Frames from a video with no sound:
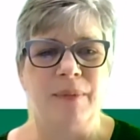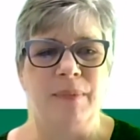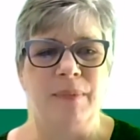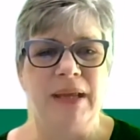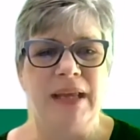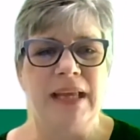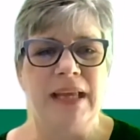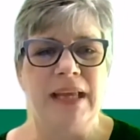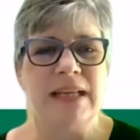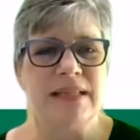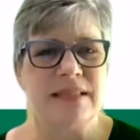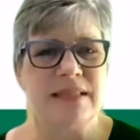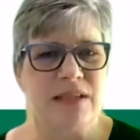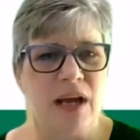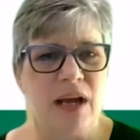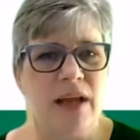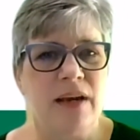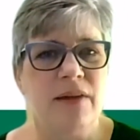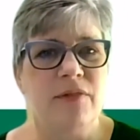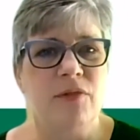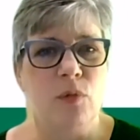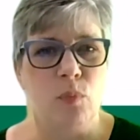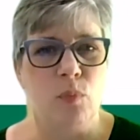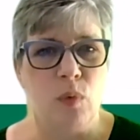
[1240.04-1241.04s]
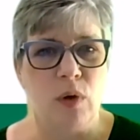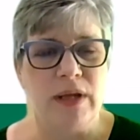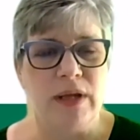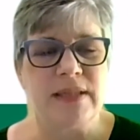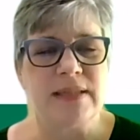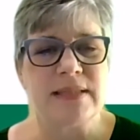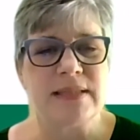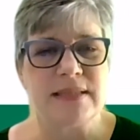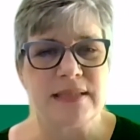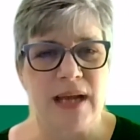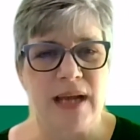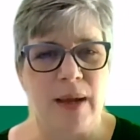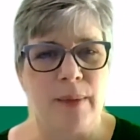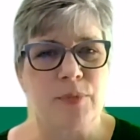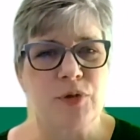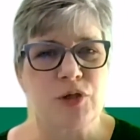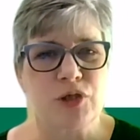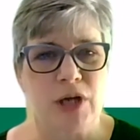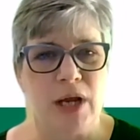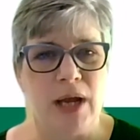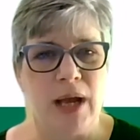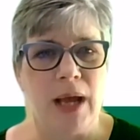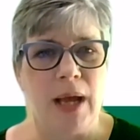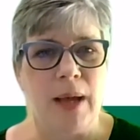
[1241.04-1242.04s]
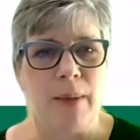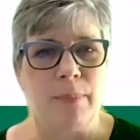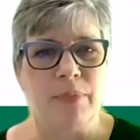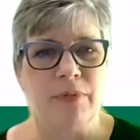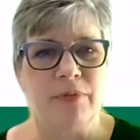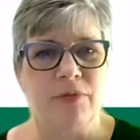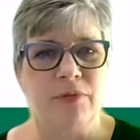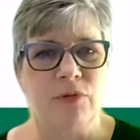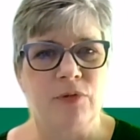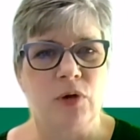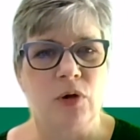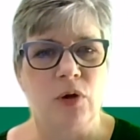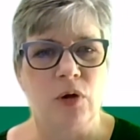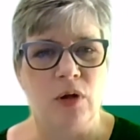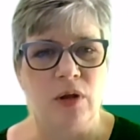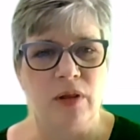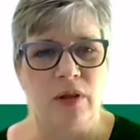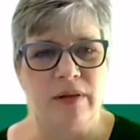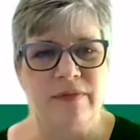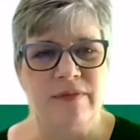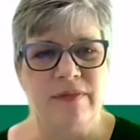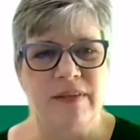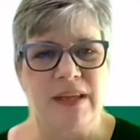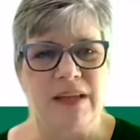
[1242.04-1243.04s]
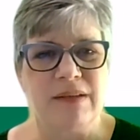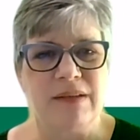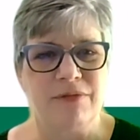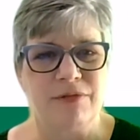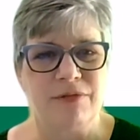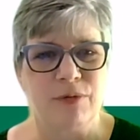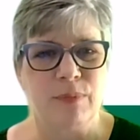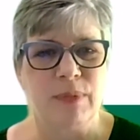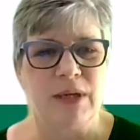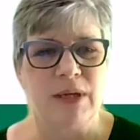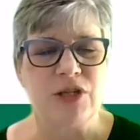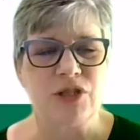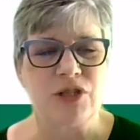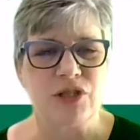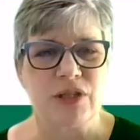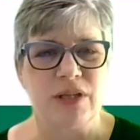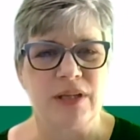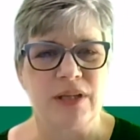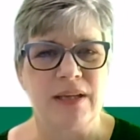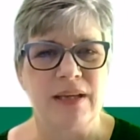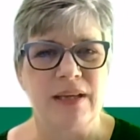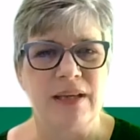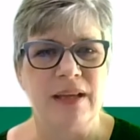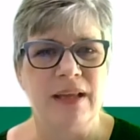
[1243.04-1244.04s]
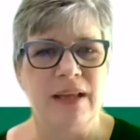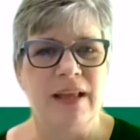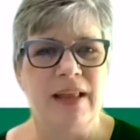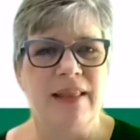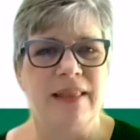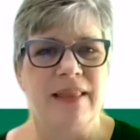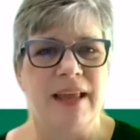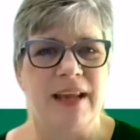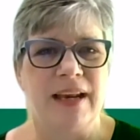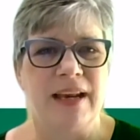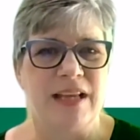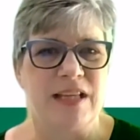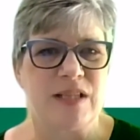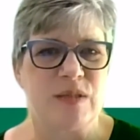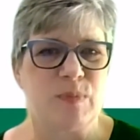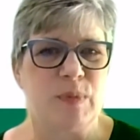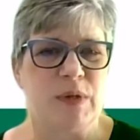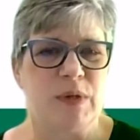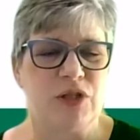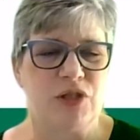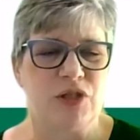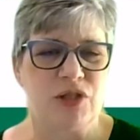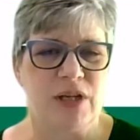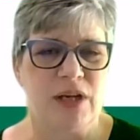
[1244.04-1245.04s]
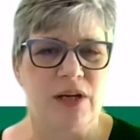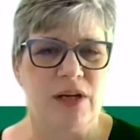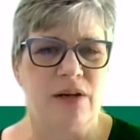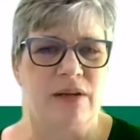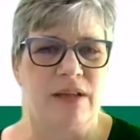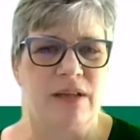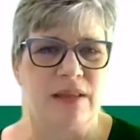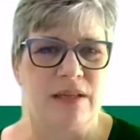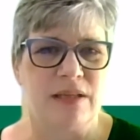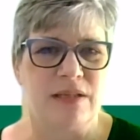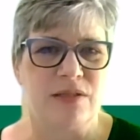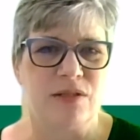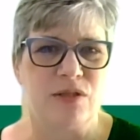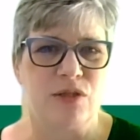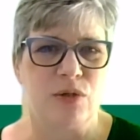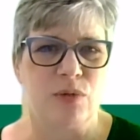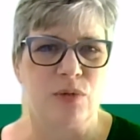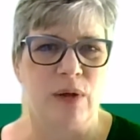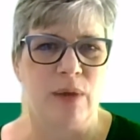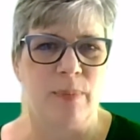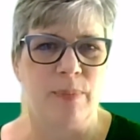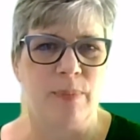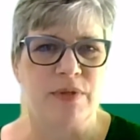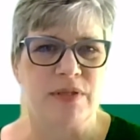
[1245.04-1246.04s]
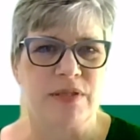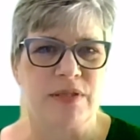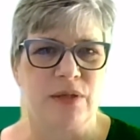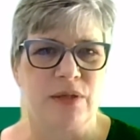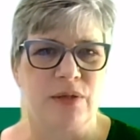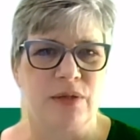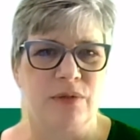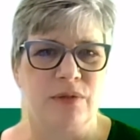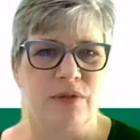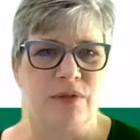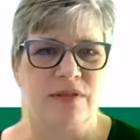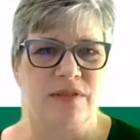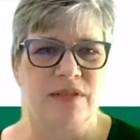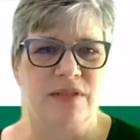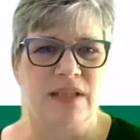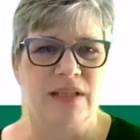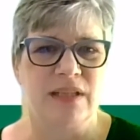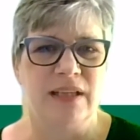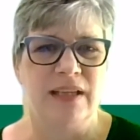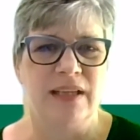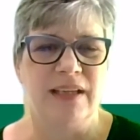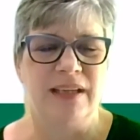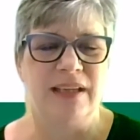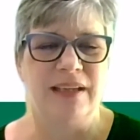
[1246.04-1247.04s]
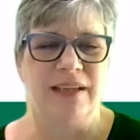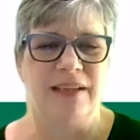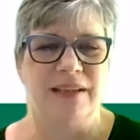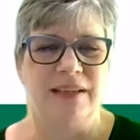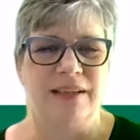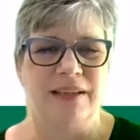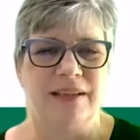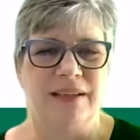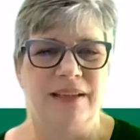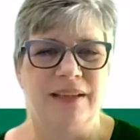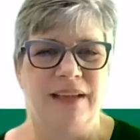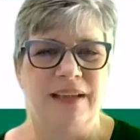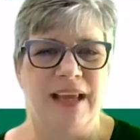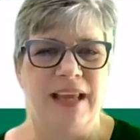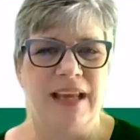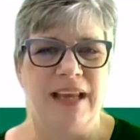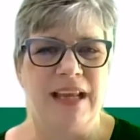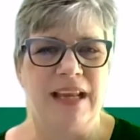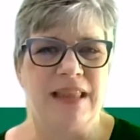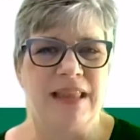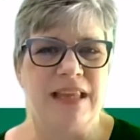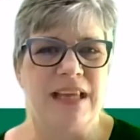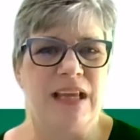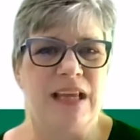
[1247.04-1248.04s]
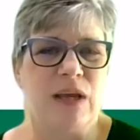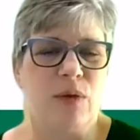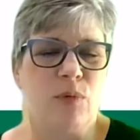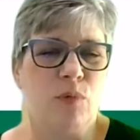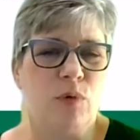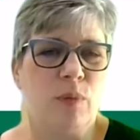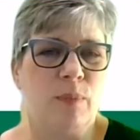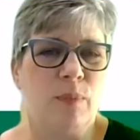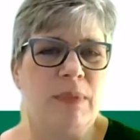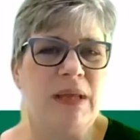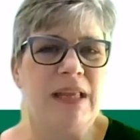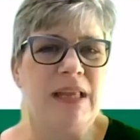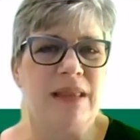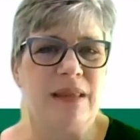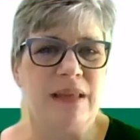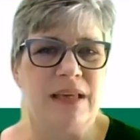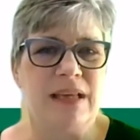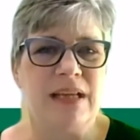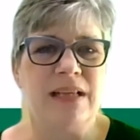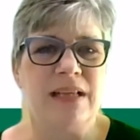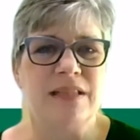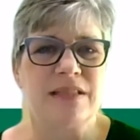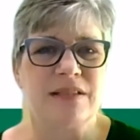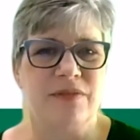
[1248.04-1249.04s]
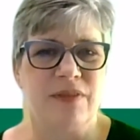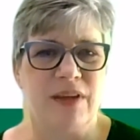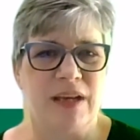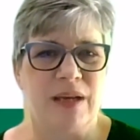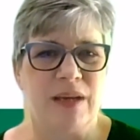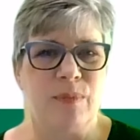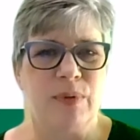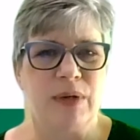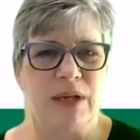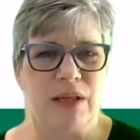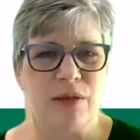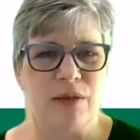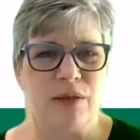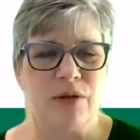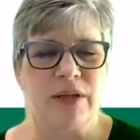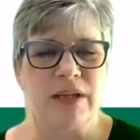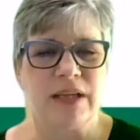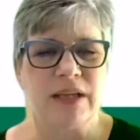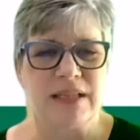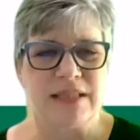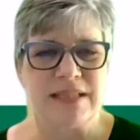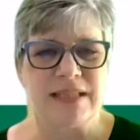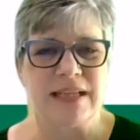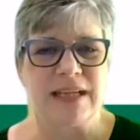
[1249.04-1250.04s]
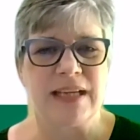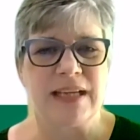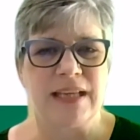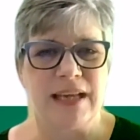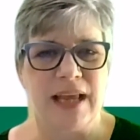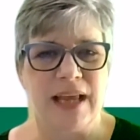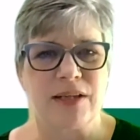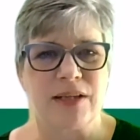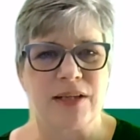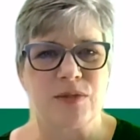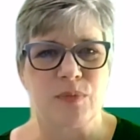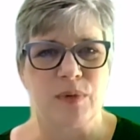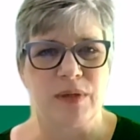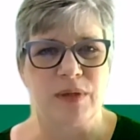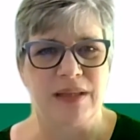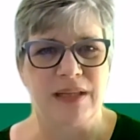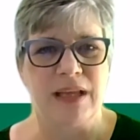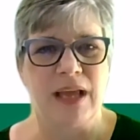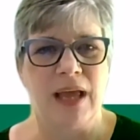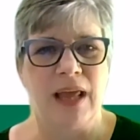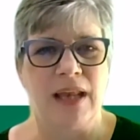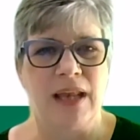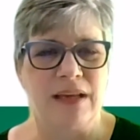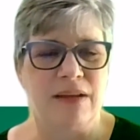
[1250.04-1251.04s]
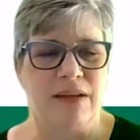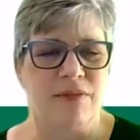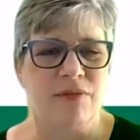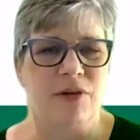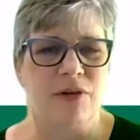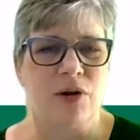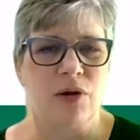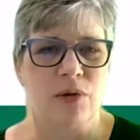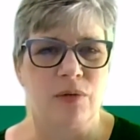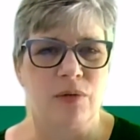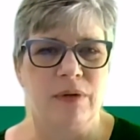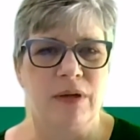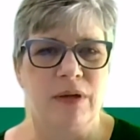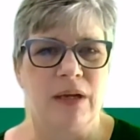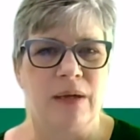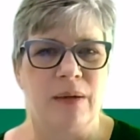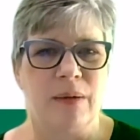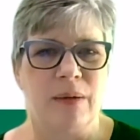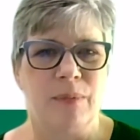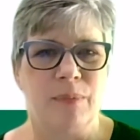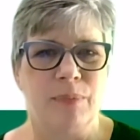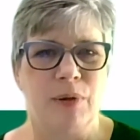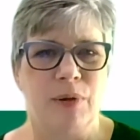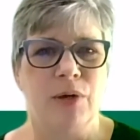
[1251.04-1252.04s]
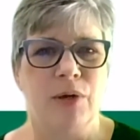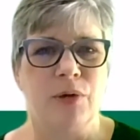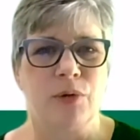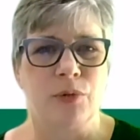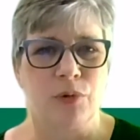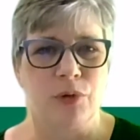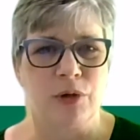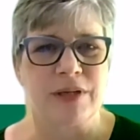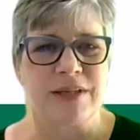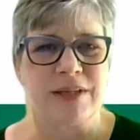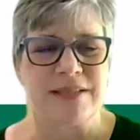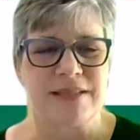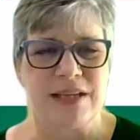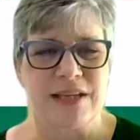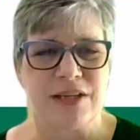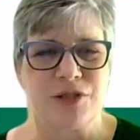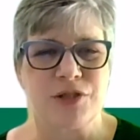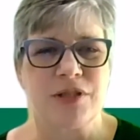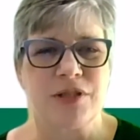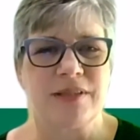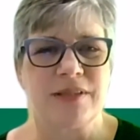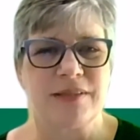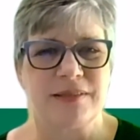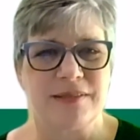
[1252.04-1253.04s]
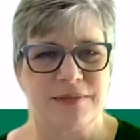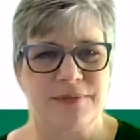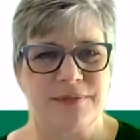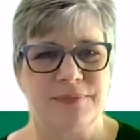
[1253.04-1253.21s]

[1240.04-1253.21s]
It is kind of a one-stop shop for all of the information that has been shared in these 2 episodes. And I think it will meet the needs of anybody looking to connect with any of our partner organizations.